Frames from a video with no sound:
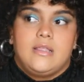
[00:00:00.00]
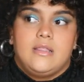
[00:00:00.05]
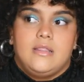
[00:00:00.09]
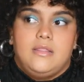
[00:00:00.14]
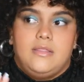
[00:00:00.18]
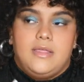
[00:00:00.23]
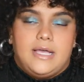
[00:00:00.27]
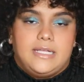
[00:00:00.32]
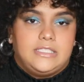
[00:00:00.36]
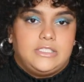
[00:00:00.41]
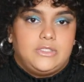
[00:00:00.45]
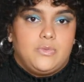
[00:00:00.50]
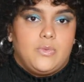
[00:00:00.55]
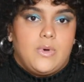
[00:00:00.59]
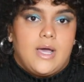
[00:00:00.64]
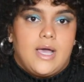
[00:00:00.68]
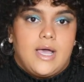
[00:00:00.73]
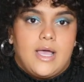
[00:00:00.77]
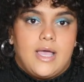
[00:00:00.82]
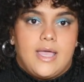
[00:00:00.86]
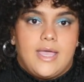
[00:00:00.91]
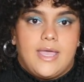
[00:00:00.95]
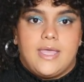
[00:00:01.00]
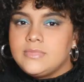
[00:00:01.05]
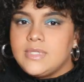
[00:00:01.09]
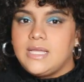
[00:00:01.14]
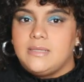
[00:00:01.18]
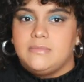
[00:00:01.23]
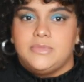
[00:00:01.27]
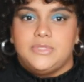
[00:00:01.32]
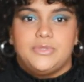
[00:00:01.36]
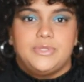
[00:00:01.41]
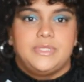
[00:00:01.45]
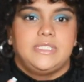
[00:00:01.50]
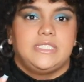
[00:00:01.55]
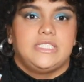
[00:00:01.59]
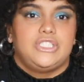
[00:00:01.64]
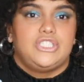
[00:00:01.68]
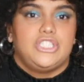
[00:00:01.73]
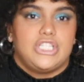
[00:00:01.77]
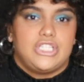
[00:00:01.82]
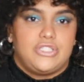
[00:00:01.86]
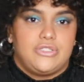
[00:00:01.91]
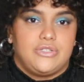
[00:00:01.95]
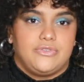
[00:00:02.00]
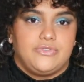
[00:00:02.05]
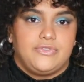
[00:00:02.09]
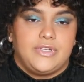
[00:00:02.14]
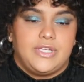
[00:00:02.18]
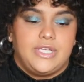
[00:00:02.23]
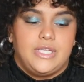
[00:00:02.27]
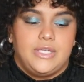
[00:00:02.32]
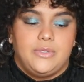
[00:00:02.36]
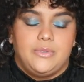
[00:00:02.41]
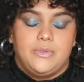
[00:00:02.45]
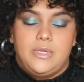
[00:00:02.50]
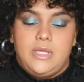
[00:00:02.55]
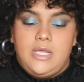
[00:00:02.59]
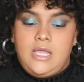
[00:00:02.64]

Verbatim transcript: that's why I'm doing this gesture for you.